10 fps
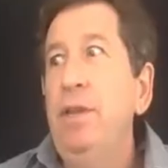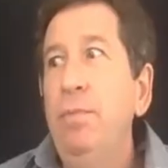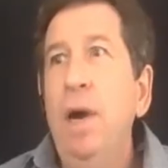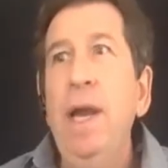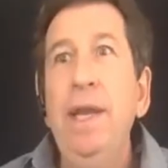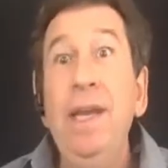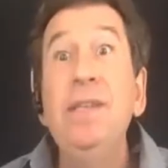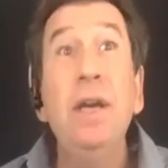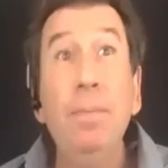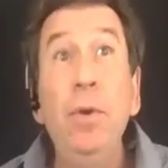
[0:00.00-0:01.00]
Your mind is a
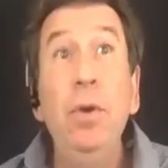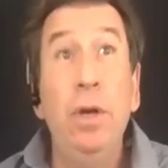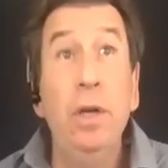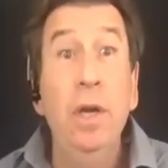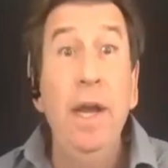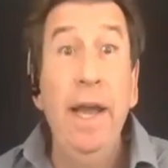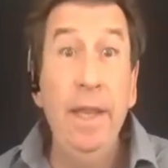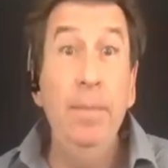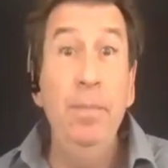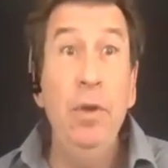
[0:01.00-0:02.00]
computer, and the
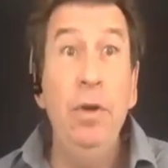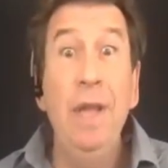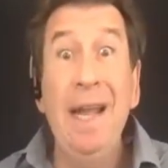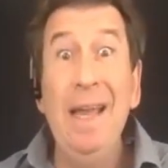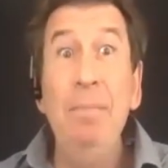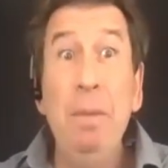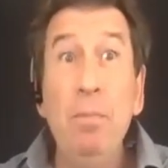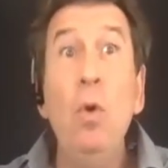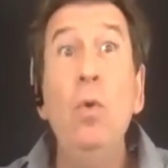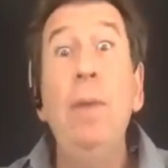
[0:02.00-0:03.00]
computer that can be
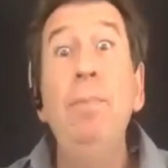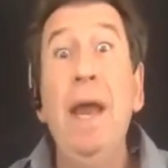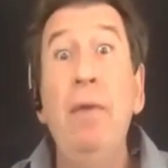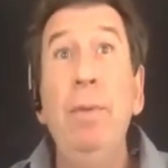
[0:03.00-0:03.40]
programmed and